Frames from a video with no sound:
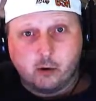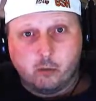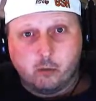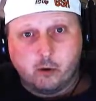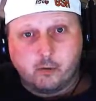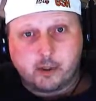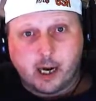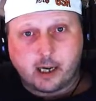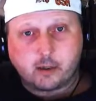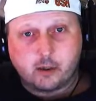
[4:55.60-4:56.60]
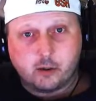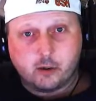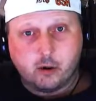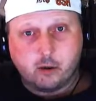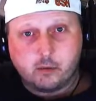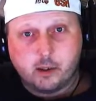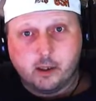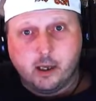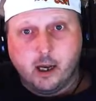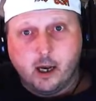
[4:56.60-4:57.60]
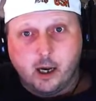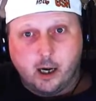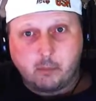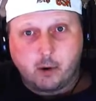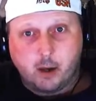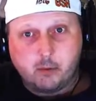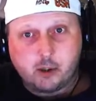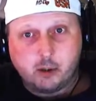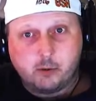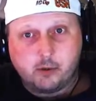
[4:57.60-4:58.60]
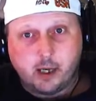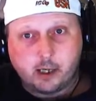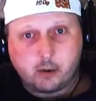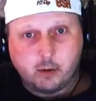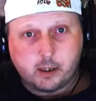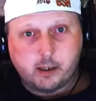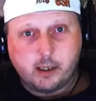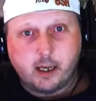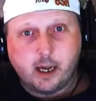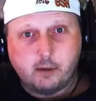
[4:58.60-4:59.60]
wolf attacks on your own. I promise you will die quickly and